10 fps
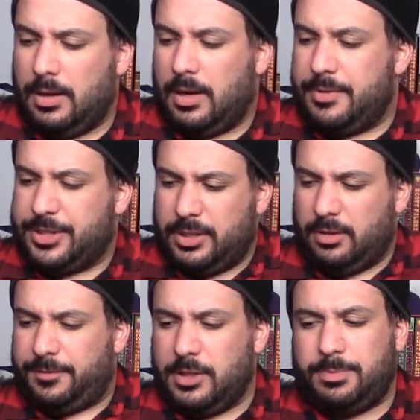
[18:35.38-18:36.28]
There's still
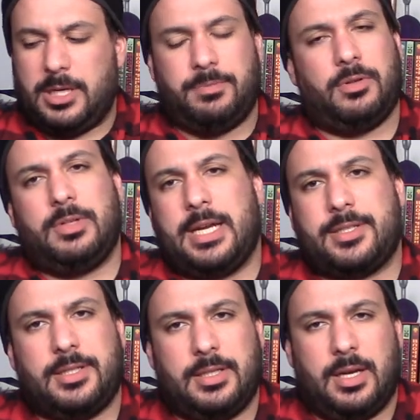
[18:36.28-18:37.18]
a few people
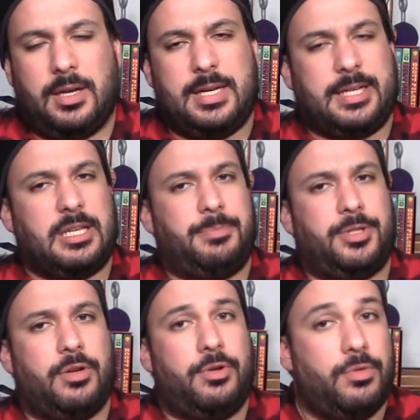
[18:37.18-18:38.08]
next
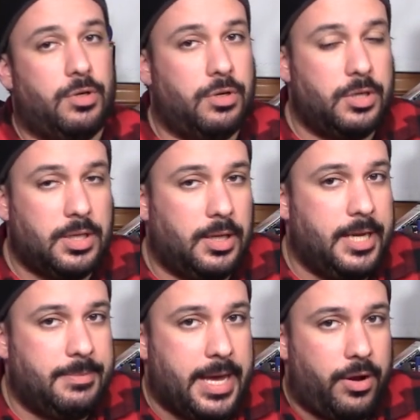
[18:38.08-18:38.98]
episode who could
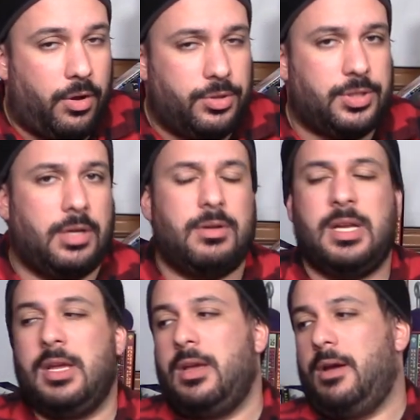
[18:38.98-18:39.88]
claim that also,
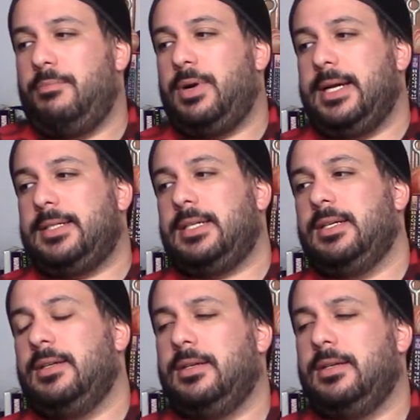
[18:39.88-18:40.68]
but